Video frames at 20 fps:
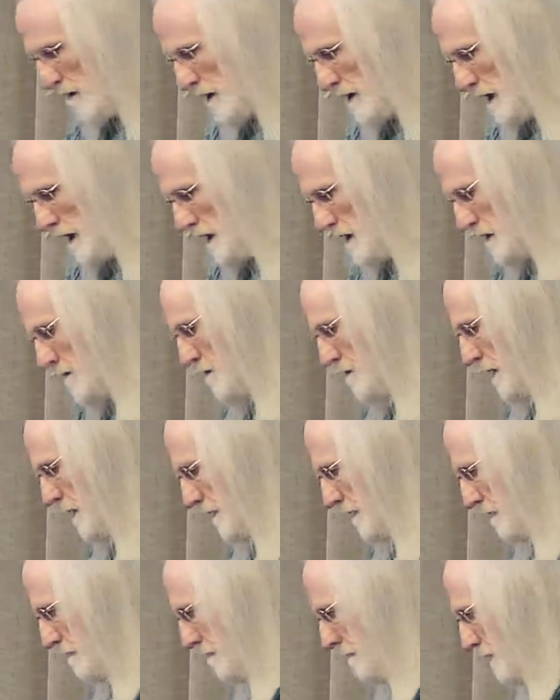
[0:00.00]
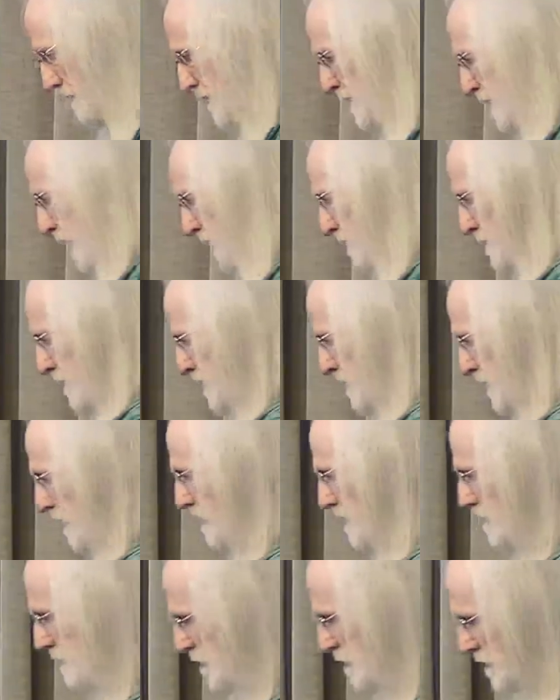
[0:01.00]
he spent a dozen
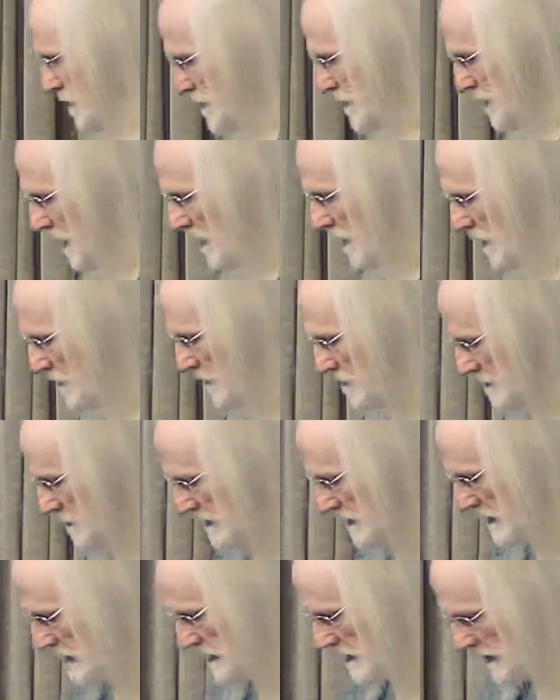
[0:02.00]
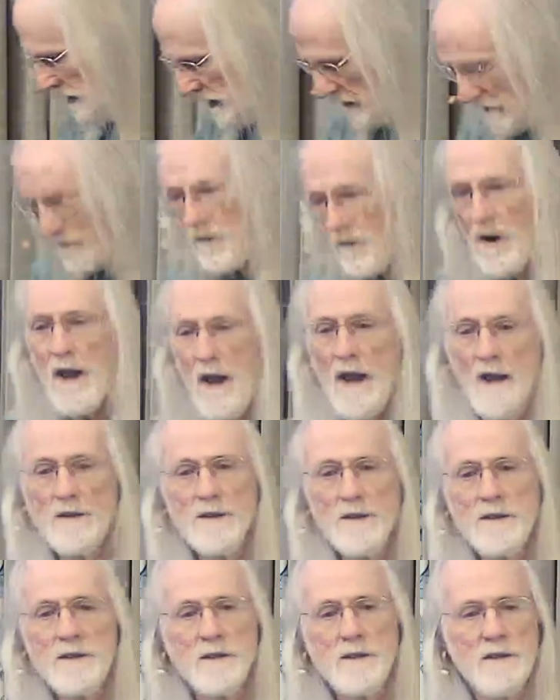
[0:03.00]
years or so in
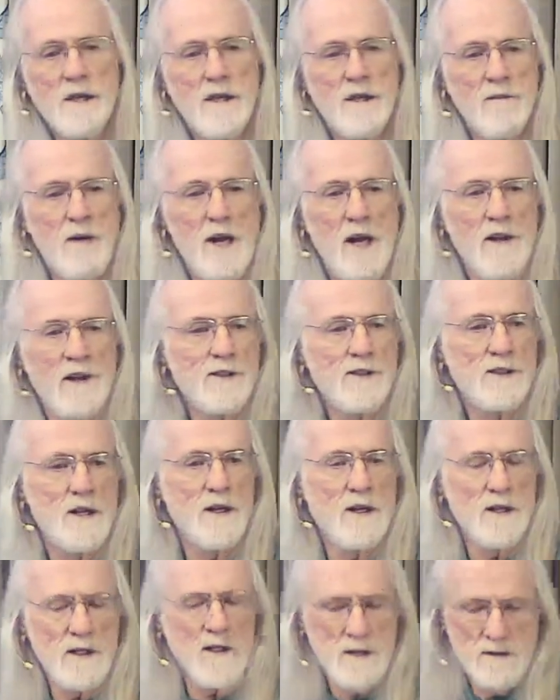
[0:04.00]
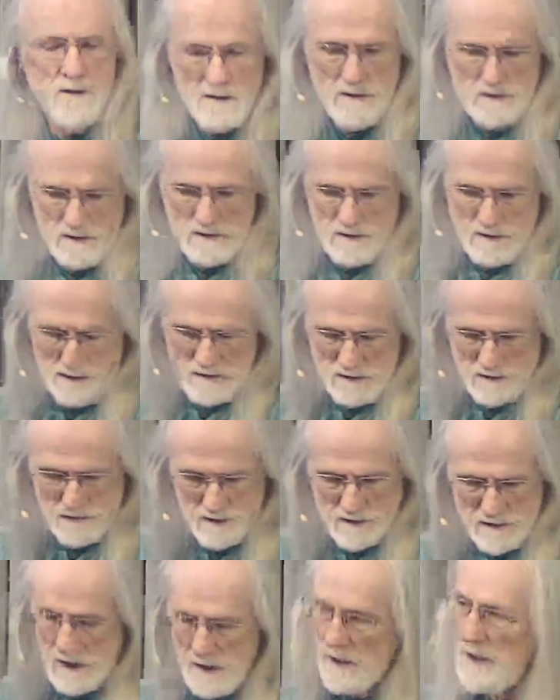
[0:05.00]
France at a monastery
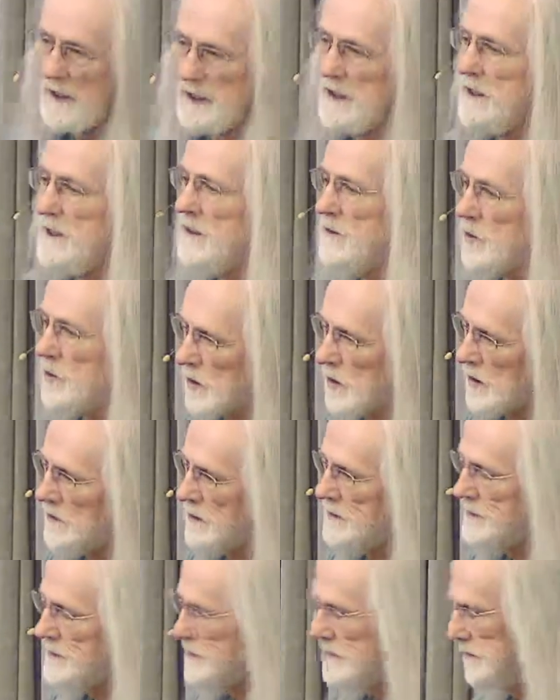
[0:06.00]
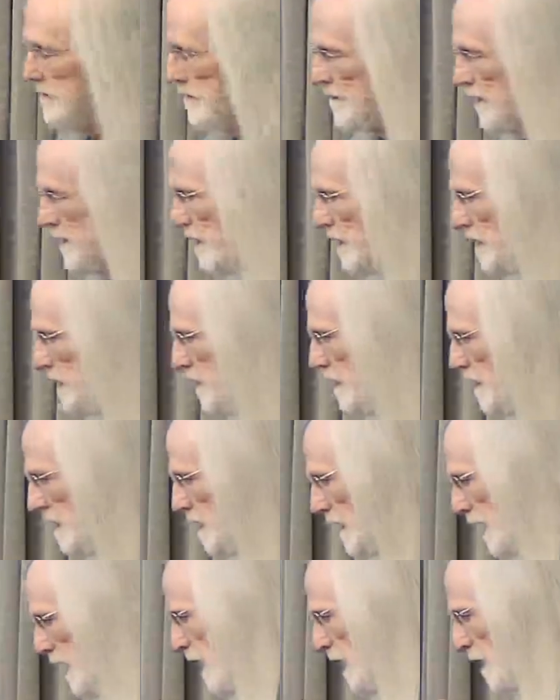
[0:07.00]
studying the words,
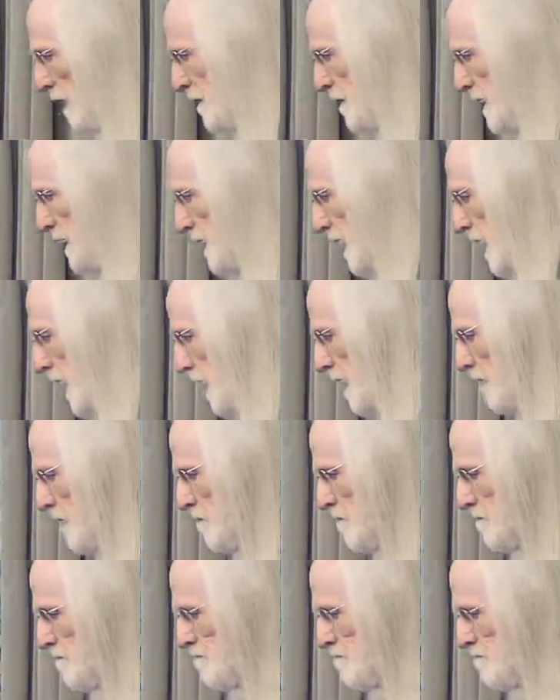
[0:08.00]
and became